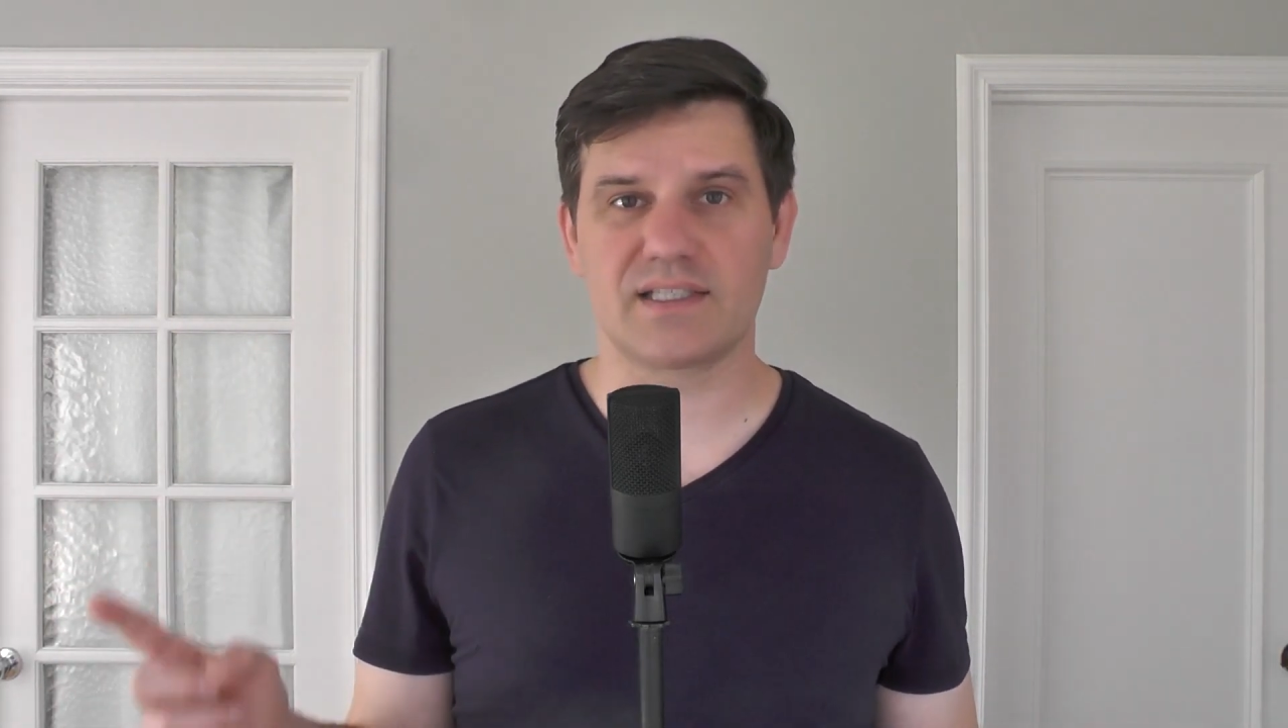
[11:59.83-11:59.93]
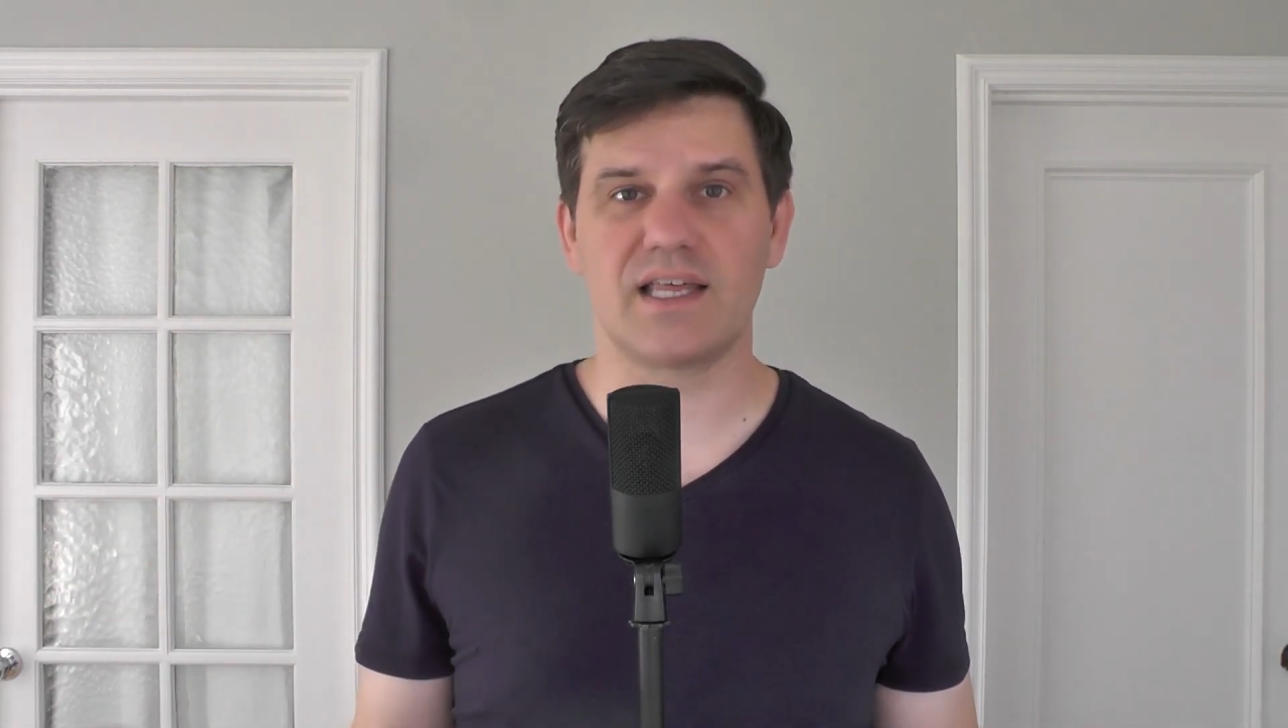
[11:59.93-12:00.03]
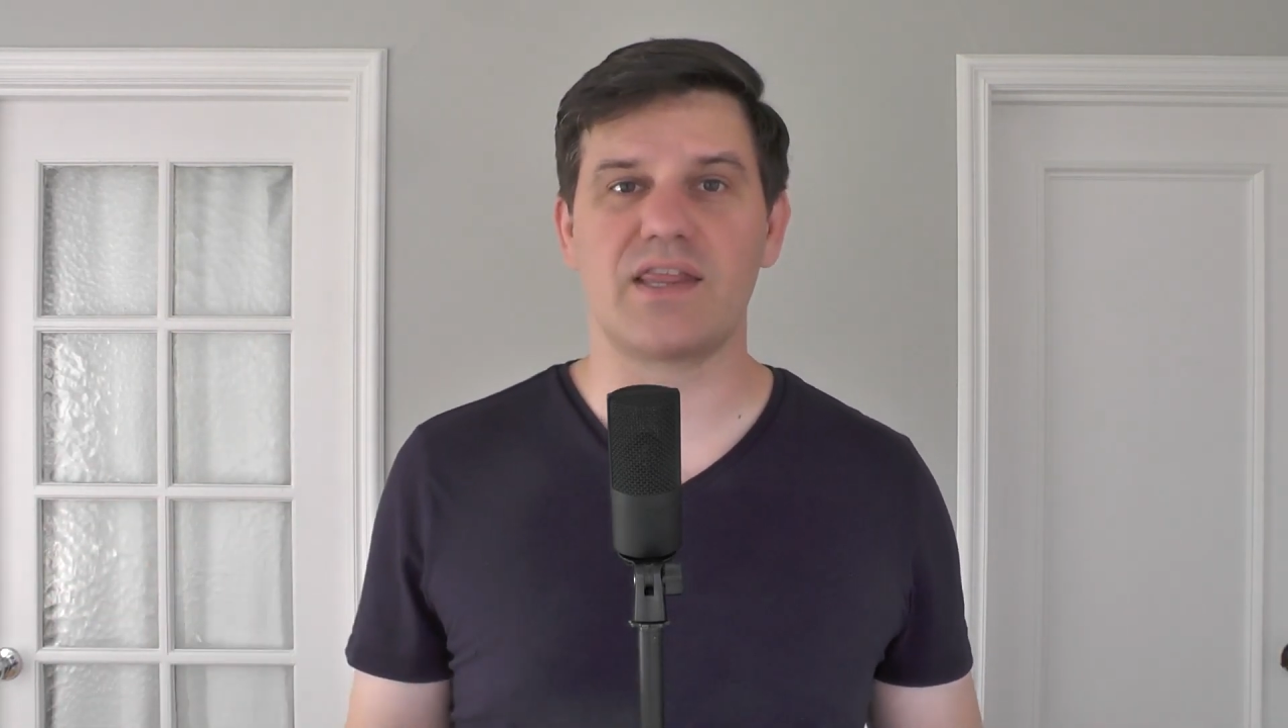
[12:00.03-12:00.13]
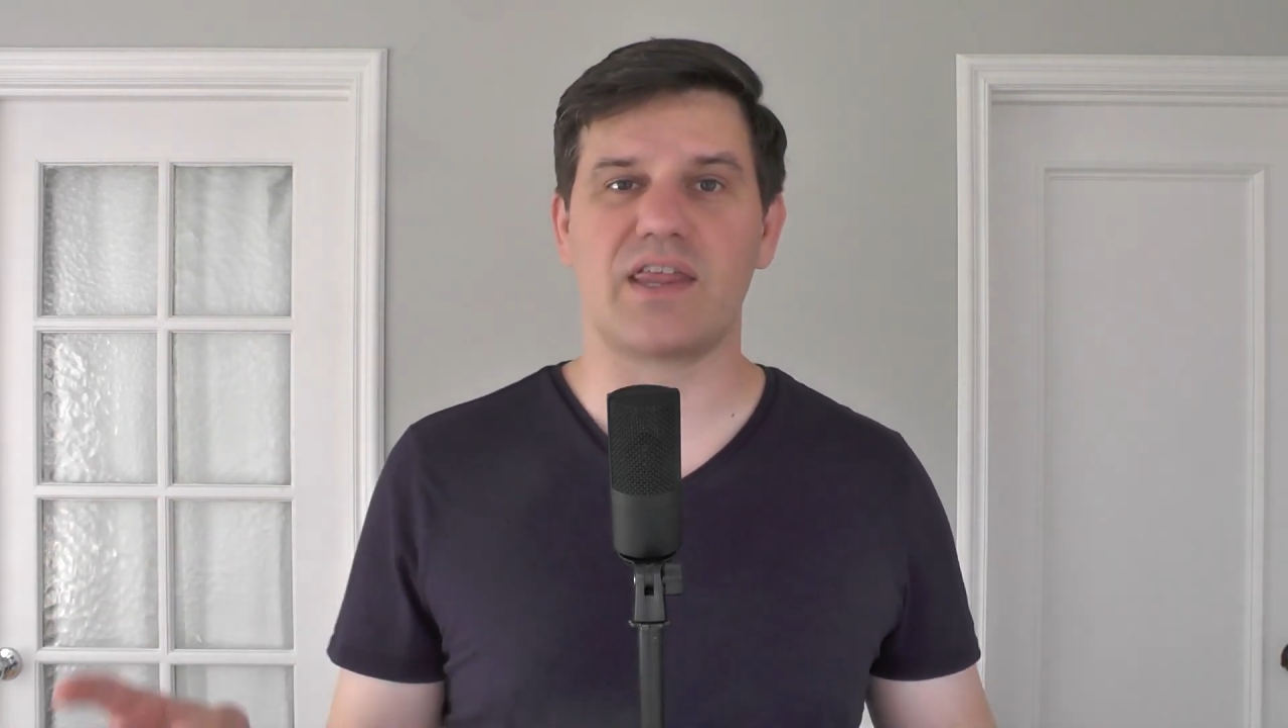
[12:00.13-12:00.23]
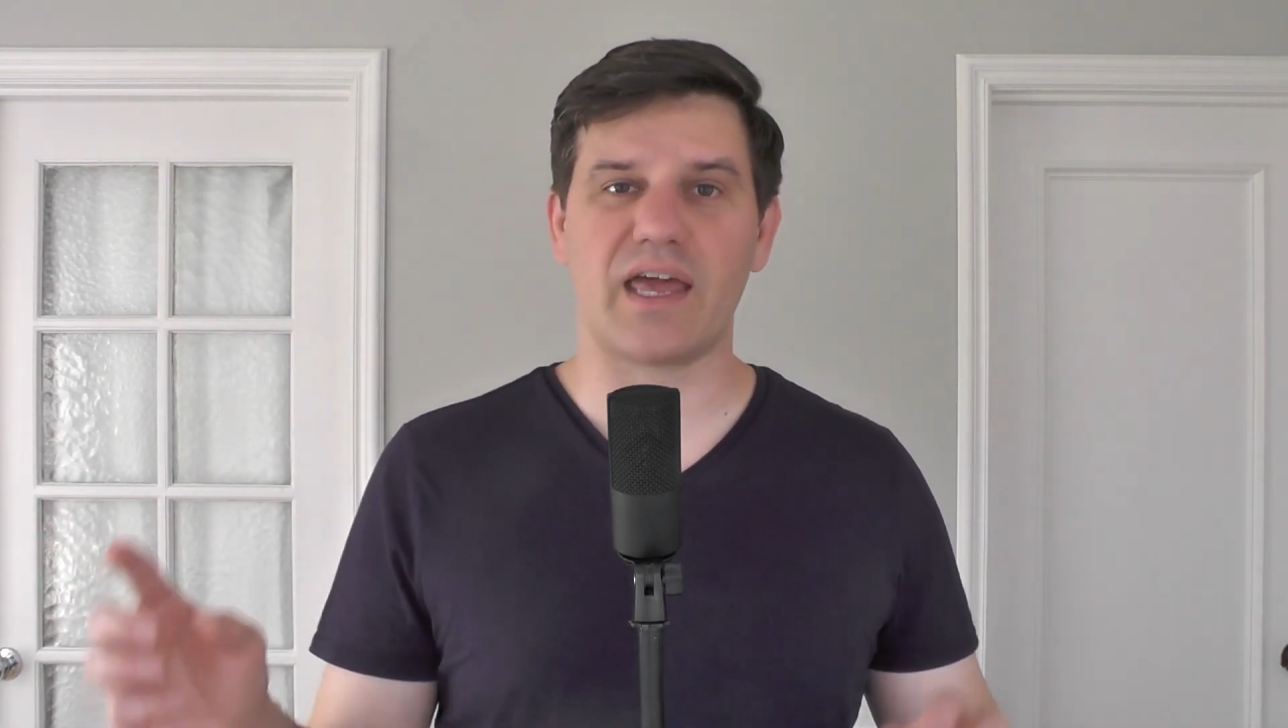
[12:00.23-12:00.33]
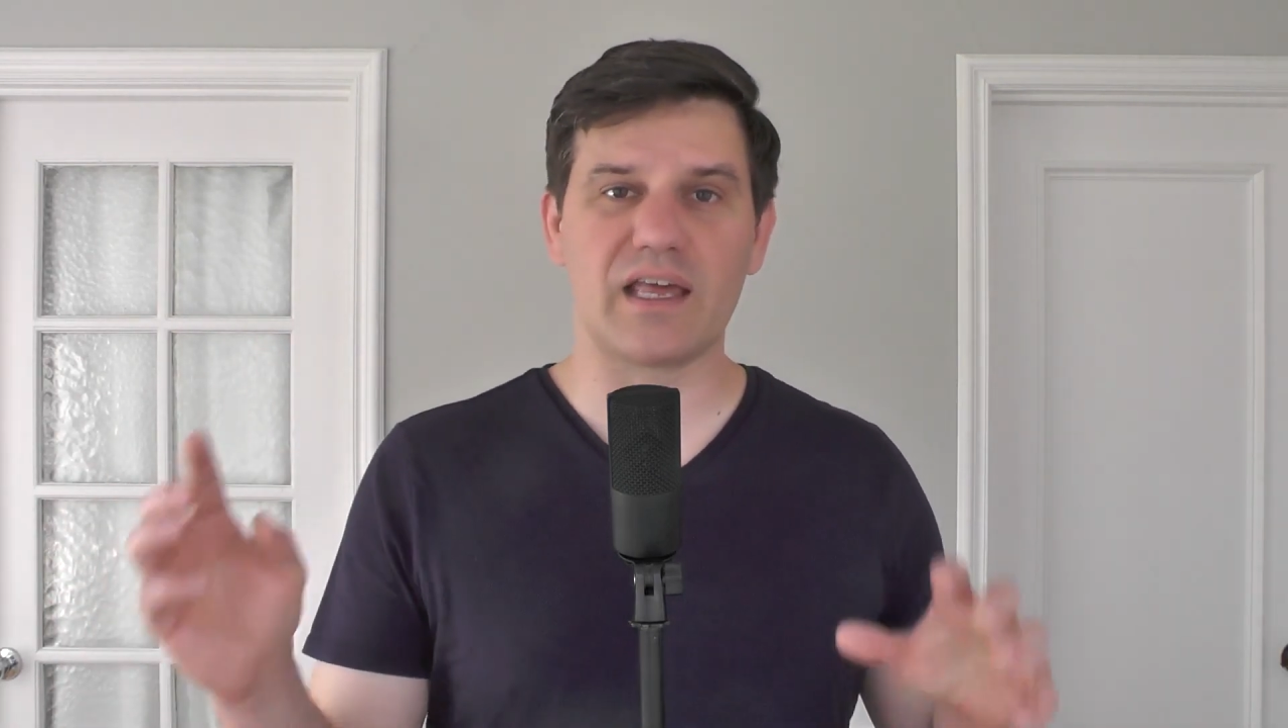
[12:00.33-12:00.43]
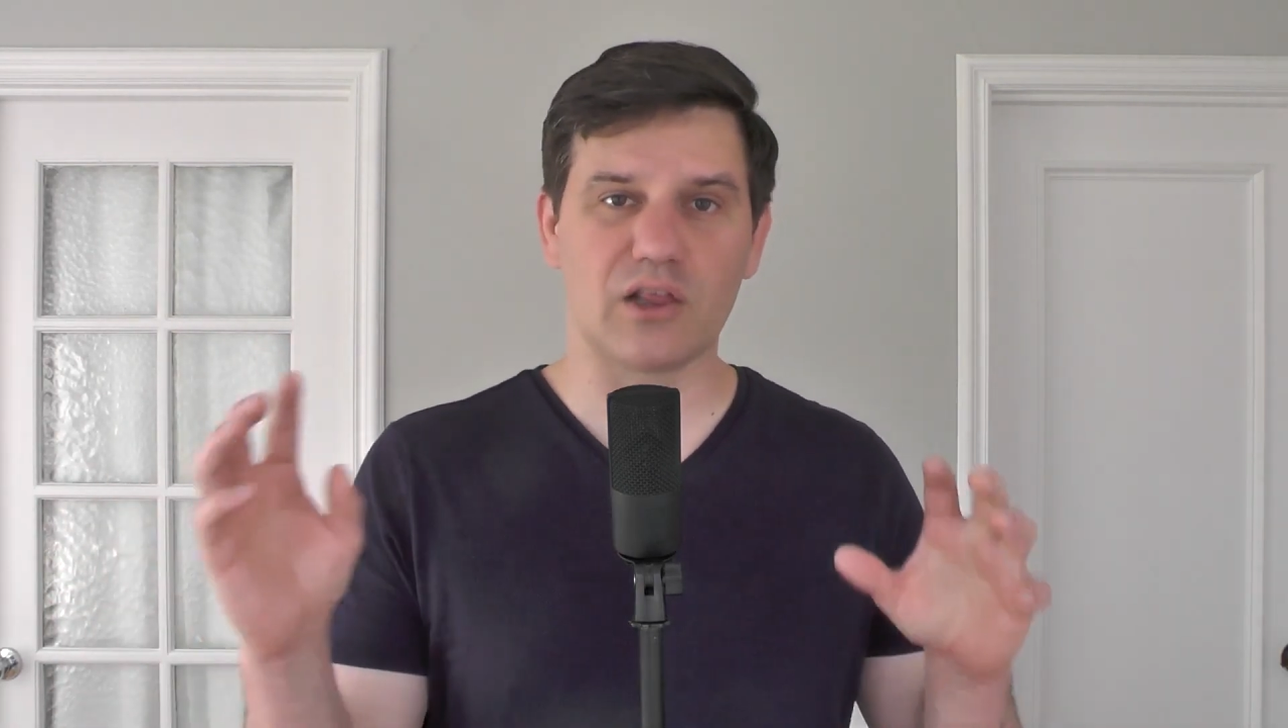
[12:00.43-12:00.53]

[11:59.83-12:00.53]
that they